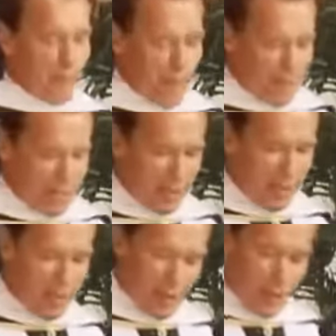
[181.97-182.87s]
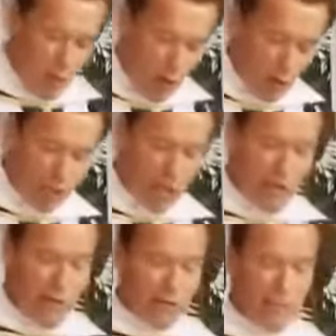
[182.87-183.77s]
but
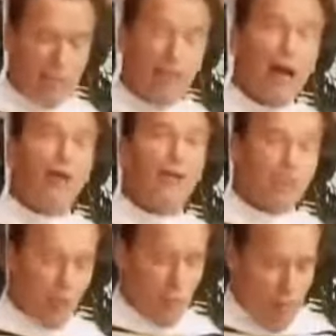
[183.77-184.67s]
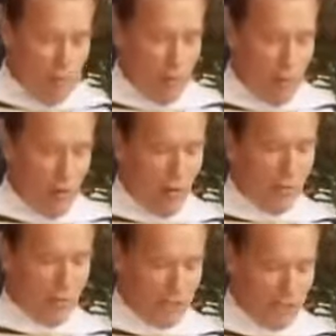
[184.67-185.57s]
also as a proud new member of
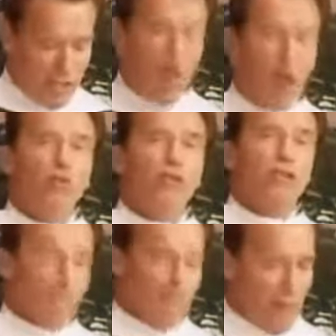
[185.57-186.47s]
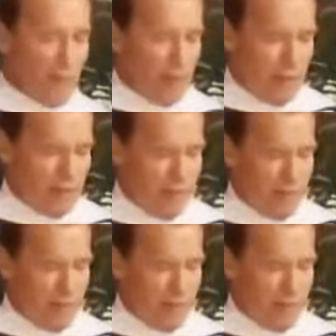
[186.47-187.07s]
this Trojan family.